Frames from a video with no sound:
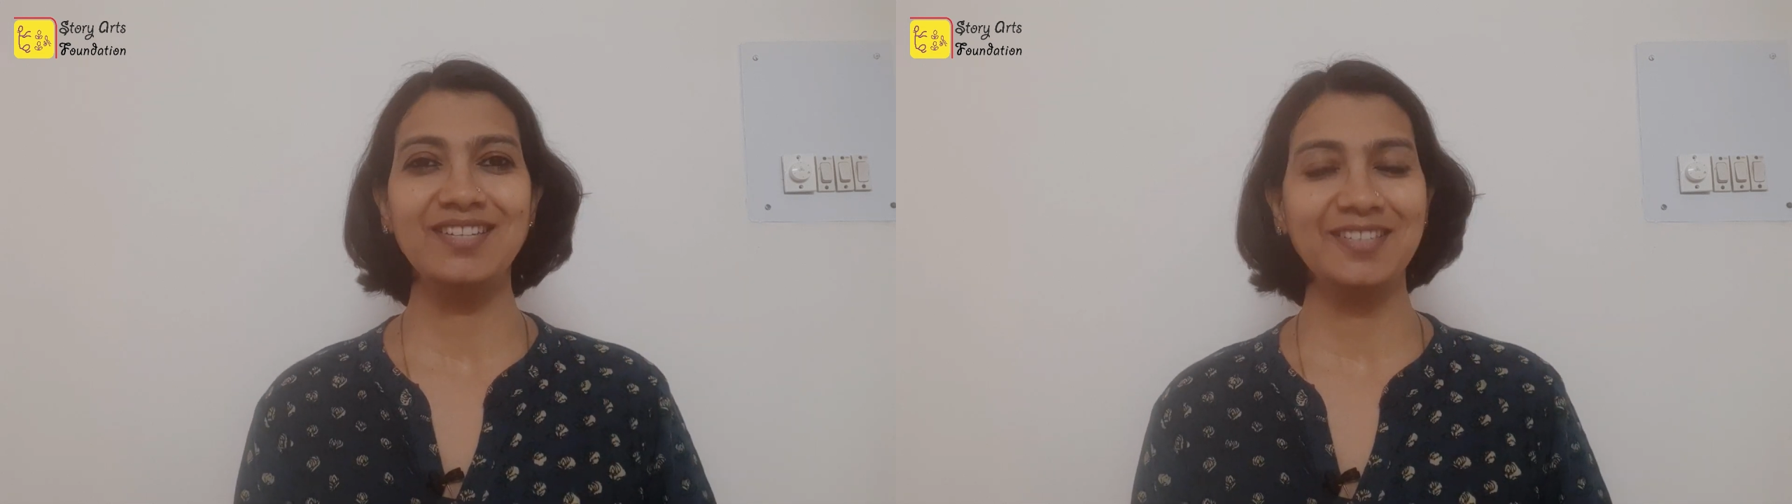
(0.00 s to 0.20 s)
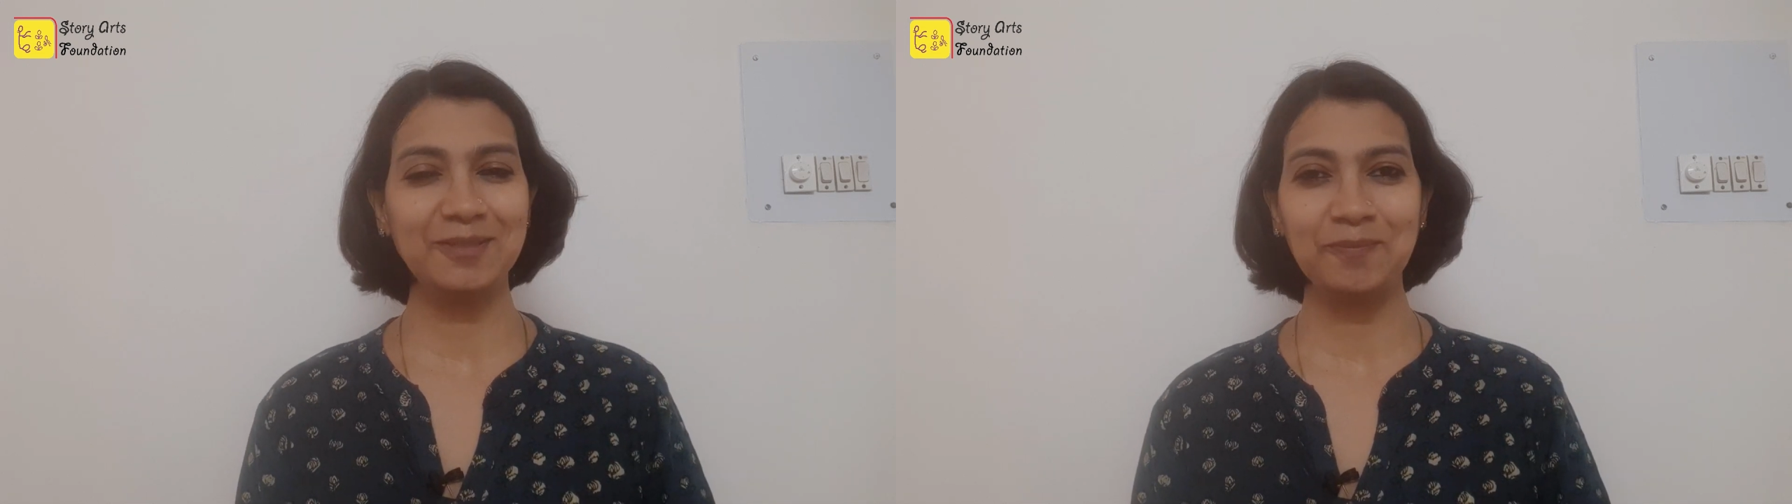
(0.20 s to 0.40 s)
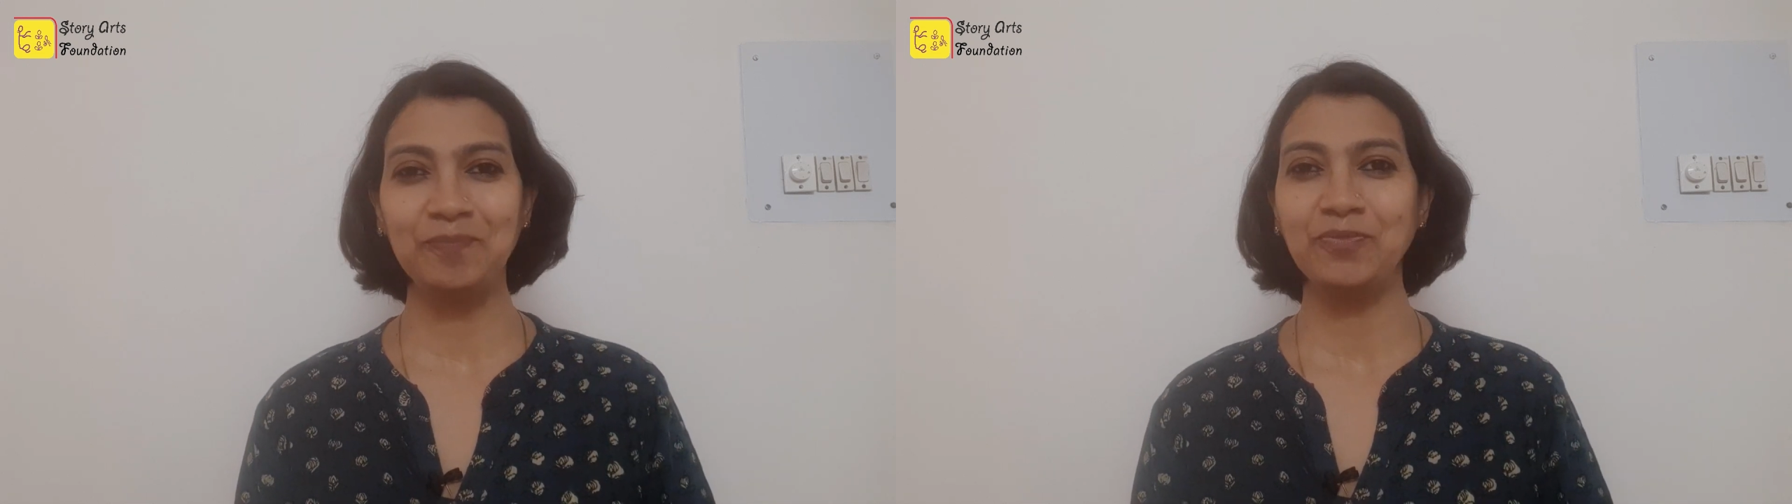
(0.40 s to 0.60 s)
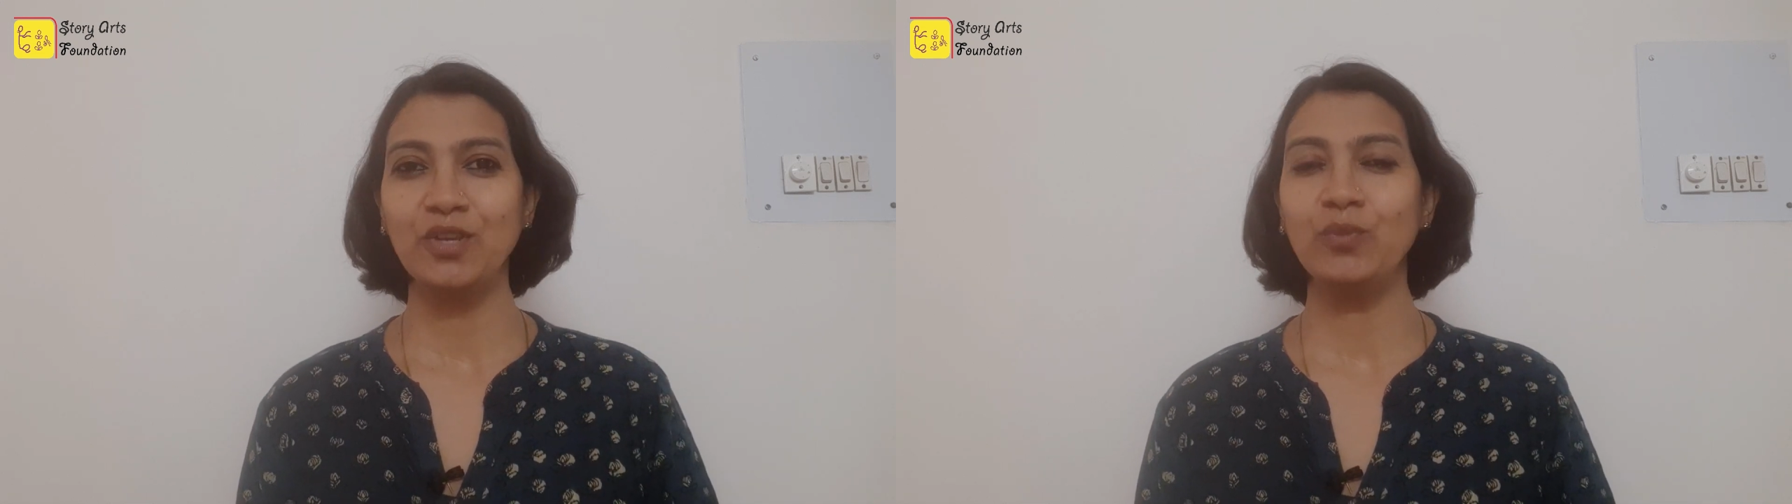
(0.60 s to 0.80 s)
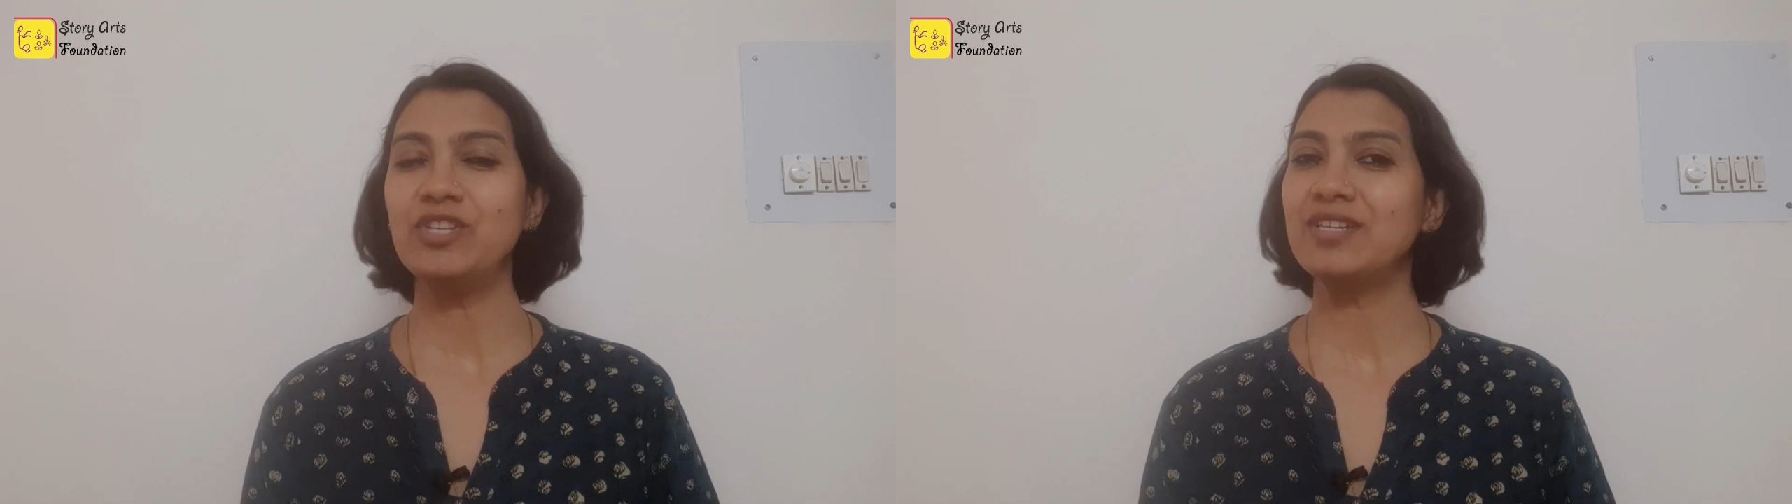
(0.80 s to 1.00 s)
term which